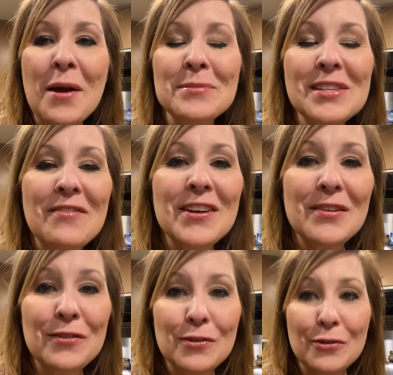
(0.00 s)
Stephanie
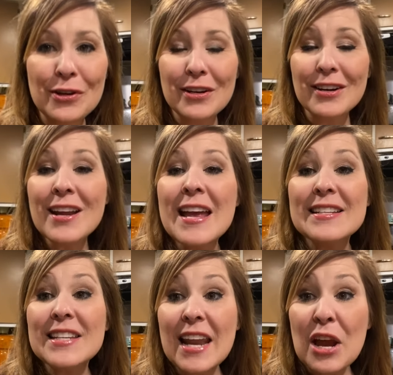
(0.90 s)
if you're new here.
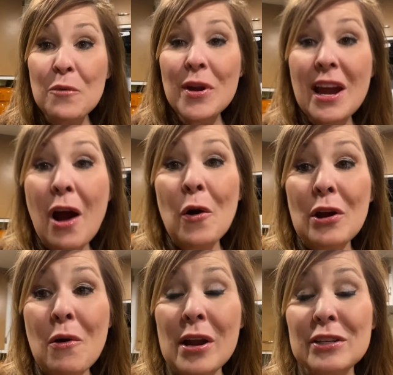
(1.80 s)
Today we are
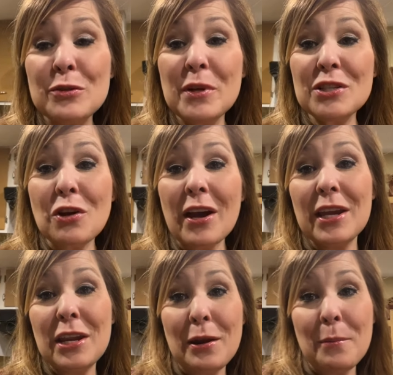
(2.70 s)
going to be
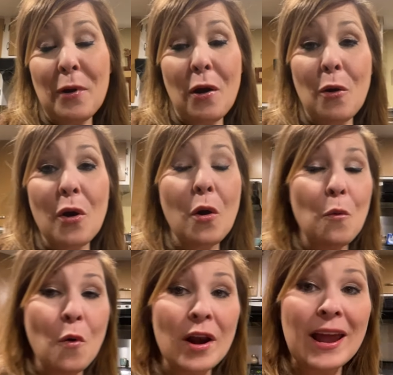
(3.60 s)
talking about
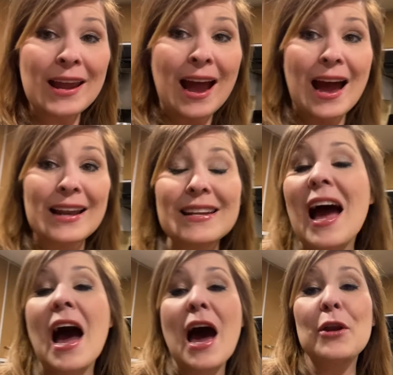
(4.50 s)
what I got
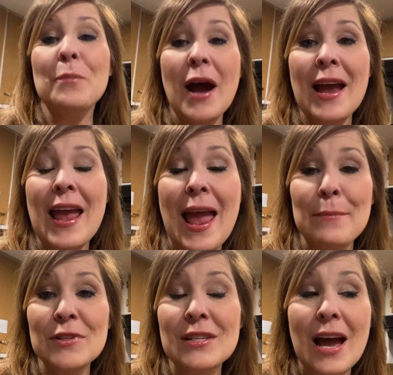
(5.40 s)
on my
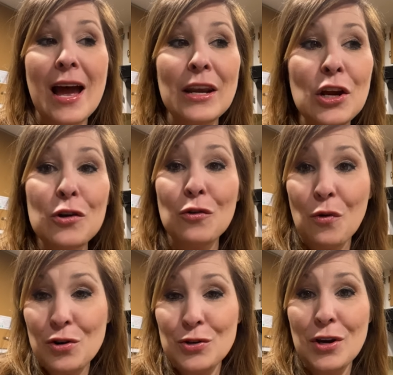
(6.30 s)
Amazon
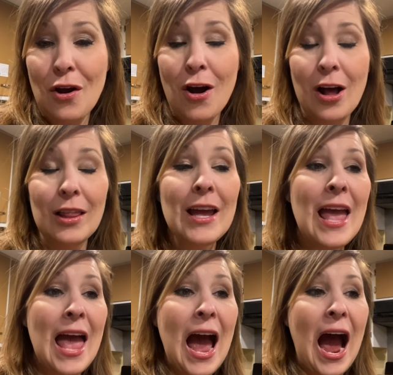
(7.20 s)
grocery haul.
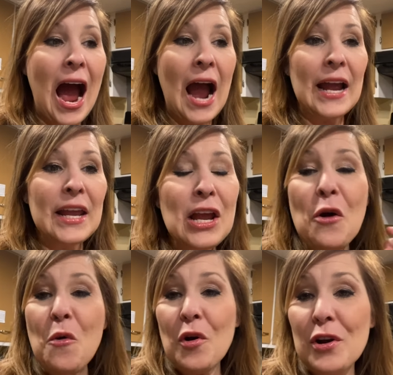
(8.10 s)
I
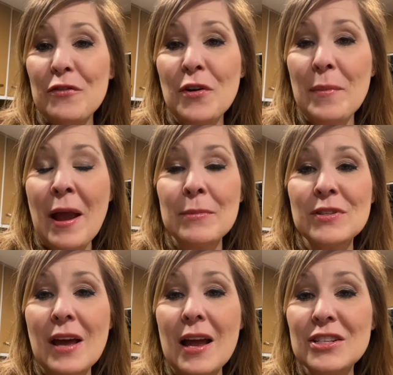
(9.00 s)
order from
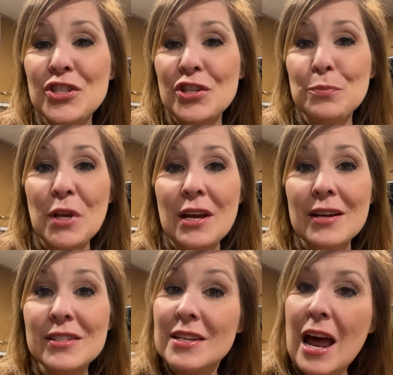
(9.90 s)
Amazon just
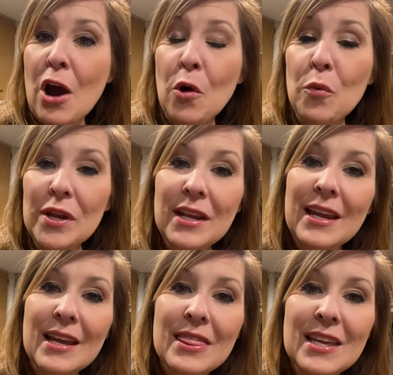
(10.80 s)
because now we
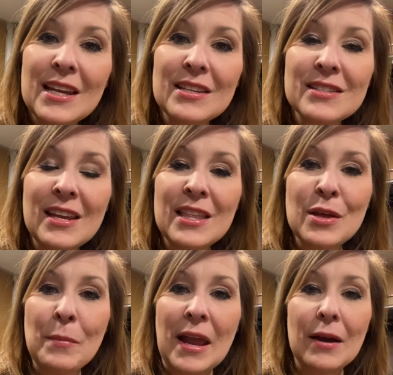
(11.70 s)
get things in the
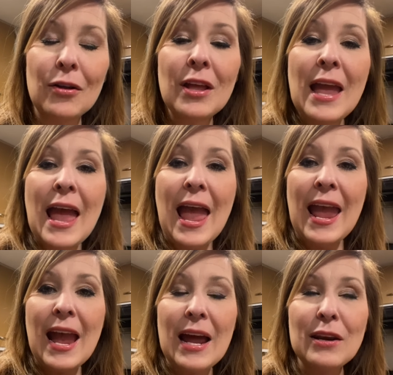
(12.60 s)
mail,
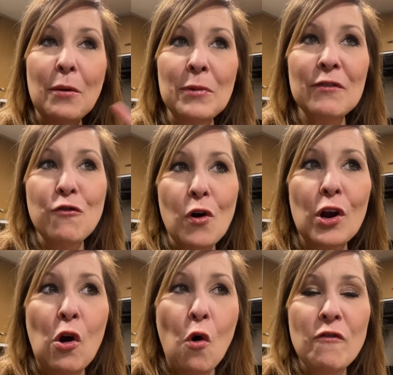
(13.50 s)
and
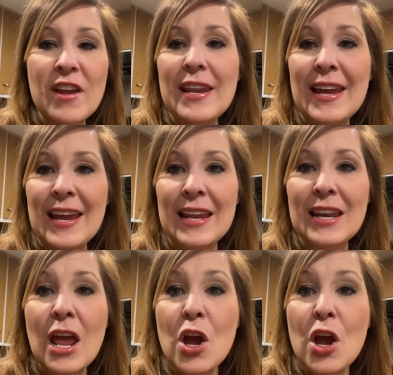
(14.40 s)
before COVID hit